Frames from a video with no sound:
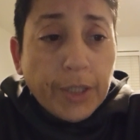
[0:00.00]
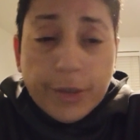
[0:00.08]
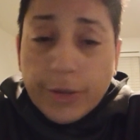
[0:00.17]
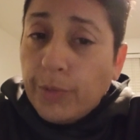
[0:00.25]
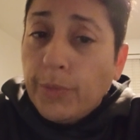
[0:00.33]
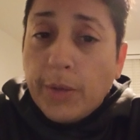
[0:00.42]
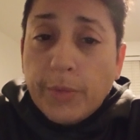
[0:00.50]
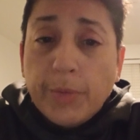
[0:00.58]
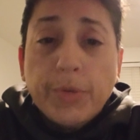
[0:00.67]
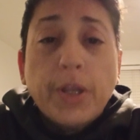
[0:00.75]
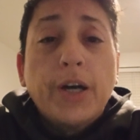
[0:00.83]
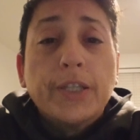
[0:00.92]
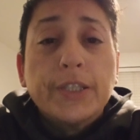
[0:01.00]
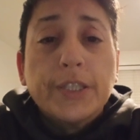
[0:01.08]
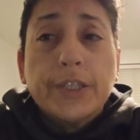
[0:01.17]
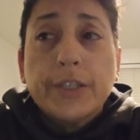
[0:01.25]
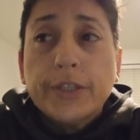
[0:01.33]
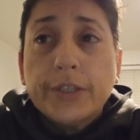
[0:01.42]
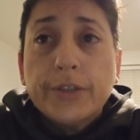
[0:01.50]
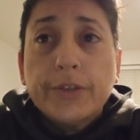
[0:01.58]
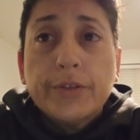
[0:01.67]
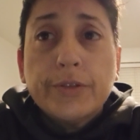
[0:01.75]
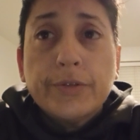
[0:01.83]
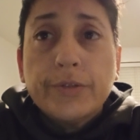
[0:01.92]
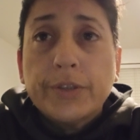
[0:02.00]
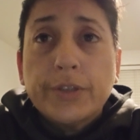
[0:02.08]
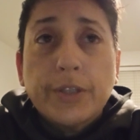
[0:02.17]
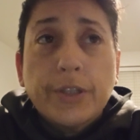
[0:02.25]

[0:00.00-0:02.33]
little Mama Blondie was.